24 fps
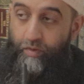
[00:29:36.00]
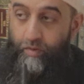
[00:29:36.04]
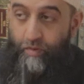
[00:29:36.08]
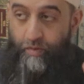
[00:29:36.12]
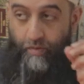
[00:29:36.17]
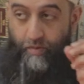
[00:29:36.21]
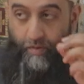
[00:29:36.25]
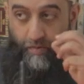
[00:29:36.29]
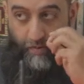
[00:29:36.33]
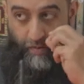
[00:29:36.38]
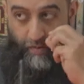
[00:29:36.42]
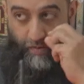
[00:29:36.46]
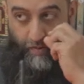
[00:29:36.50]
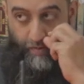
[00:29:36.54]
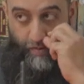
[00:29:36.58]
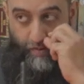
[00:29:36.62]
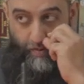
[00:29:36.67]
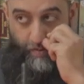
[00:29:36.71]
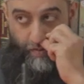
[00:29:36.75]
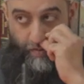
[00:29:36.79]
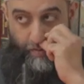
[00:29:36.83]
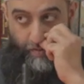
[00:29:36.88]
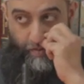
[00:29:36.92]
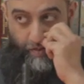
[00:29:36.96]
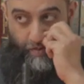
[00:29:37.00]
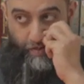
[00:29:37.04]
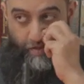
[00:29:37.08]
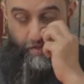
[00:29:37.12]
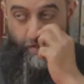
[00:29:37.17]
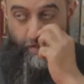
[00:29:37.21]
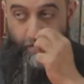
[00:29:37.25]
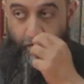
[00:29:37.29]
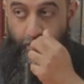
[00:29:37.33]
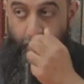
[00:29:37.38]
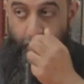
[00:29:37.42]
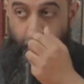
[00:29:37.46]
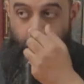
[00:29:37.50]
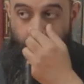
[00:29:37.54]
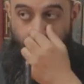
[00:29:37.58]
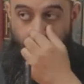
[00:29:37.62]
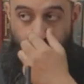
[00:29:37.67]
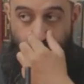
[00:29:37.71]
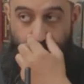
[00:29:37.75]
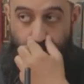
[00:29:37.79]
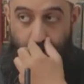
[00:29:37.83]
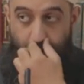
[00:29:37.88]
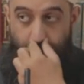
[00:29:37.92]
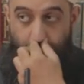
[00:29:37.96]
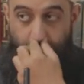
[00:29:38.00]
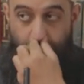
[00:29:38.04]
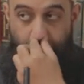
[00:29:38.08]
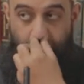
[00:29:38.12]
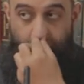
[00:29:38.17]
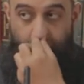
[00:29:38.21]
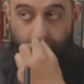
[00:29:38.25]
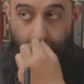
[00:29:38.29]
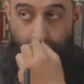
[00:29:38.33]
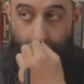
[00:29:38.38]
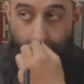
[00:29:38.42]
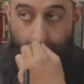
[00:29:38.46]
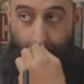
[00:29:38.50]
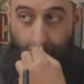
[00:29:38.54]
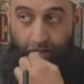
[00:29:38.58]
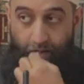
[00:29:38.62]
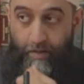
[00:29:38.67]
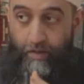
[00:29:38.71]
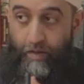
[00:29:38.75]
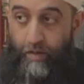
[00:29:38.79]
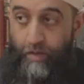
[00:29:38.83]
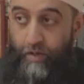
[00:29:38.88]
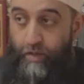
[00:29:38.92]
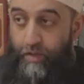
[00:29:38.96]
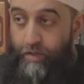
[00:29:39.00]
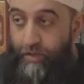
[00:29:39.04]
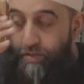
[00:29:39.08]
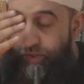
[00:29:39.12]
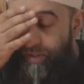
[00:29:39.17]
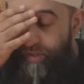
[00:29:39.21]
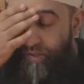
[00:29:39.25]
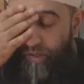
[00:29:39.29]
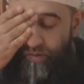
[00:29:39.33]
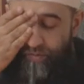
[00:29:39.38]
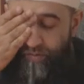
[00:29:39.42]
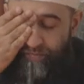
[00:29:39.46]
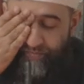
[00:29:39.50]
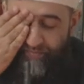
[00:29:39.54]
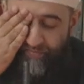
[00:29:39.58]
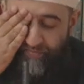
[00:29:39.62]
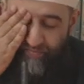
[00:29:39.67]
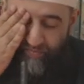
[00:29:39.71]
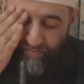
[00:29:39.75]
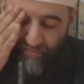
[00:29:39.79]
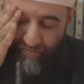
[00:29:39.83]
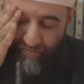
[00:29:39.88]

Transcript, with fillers: it khilaf al-awwal, or is it... So,